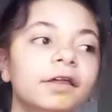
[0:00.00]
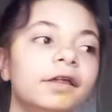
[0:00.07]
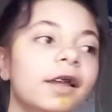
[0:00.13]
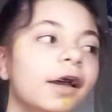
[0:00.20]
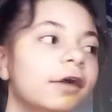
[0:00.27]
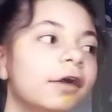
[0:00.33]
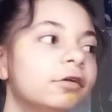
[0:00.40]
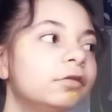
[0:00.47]
it
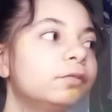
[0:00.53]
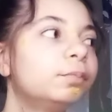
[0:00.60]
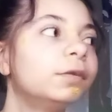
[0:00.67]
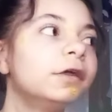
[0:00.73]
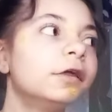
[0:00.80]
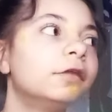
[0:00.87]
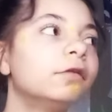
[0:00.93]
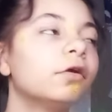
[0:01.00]
has
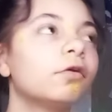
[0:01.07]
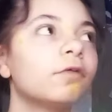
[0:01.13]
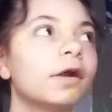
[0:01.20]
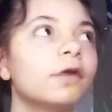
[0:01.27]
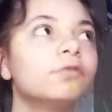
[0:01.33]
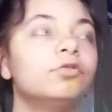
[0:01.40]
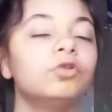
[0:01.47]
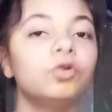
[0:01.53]
been
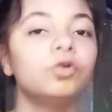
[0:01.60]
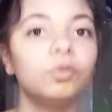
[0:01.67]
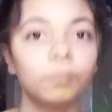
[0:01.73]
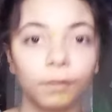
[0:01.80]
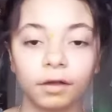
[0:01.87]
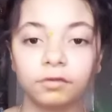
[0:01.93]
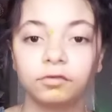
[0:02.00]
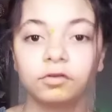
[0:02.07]
around 2
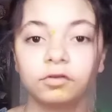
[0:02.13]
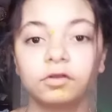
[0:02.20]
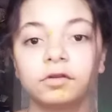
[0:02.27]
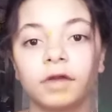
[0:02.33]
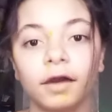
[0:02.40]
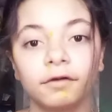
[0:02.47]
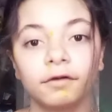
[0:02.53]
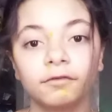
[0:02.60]
months
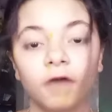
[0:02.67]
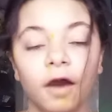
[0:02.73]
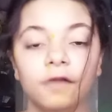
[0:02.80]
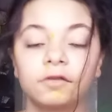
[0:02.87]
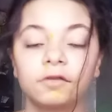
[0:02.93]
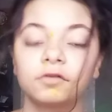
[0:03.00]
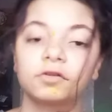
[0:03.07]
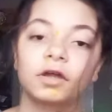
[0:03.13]
since I've
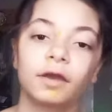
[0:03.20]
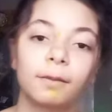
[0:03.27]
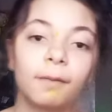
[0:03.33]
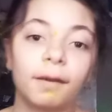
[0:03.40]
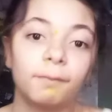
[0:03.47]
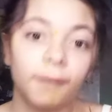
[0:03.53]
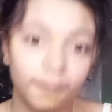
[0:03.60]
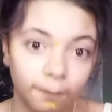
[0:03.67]
got this thing in
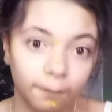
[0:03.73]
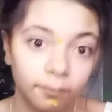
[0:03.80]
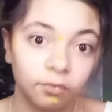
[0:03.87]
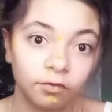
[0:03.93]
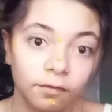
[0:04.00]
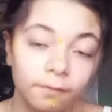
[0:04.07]
my mouth.